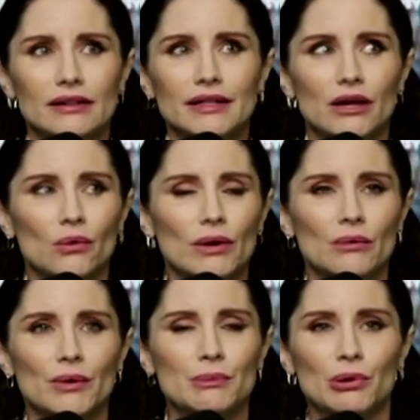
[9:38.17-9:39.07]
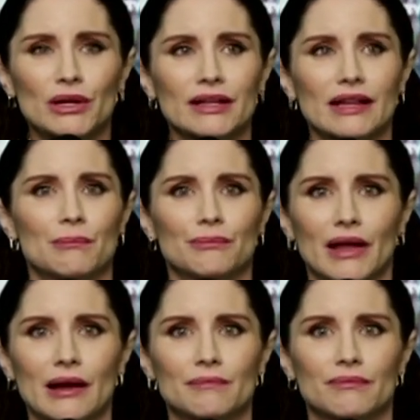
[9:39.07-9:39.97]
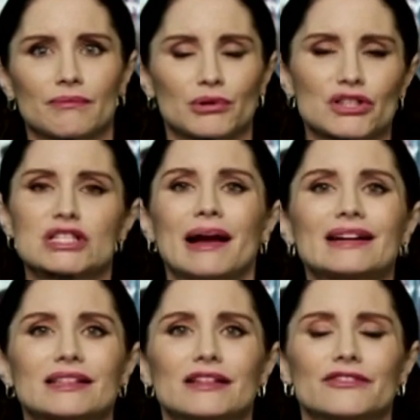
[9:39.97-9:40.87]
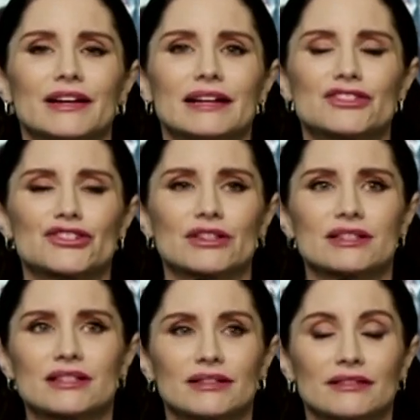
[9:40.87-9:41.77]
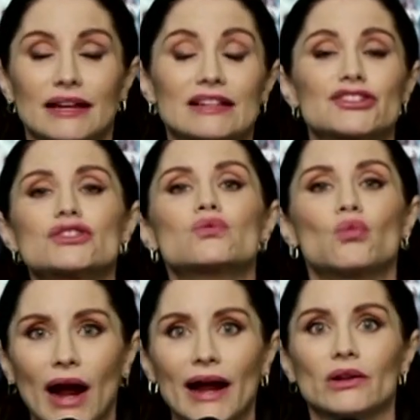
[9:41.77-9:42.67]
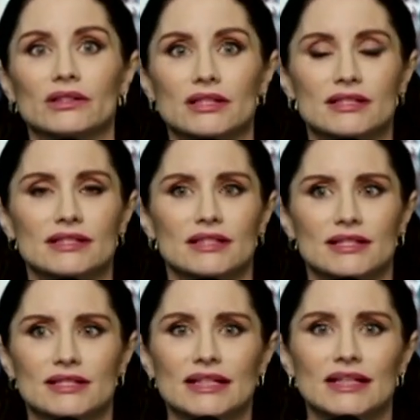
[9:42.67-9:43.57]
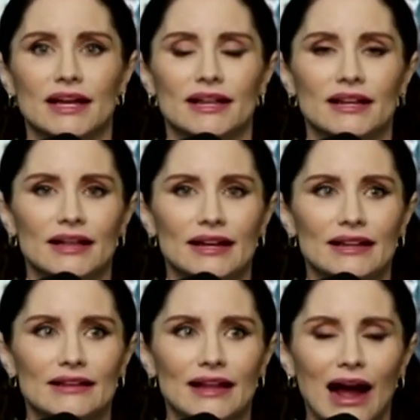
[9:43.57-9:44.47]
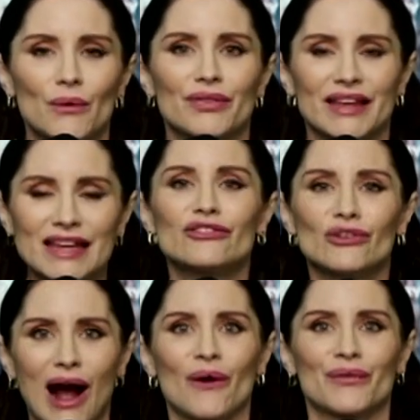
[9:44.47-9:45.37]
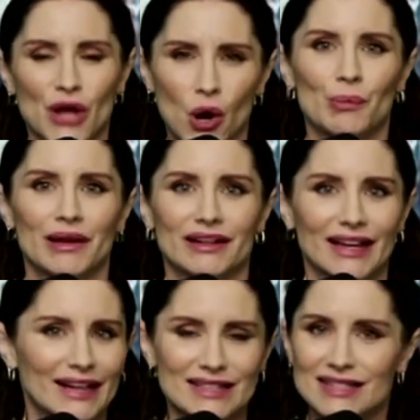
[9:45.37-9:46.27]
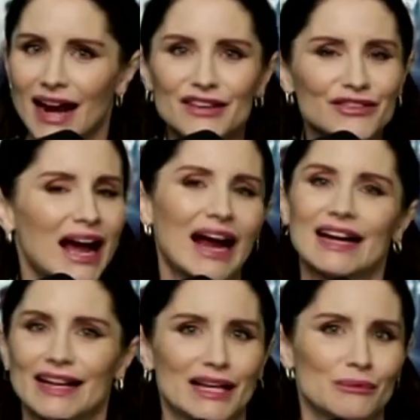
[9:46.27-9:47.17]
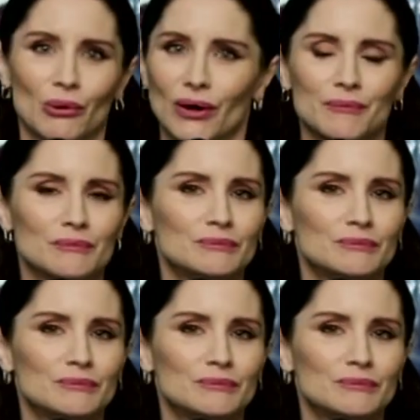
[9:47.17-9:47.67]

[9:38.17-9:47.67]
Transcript: when you put it in that perspective, it's just wild to see that how the evil out in the open, like it's not even hiding anymore.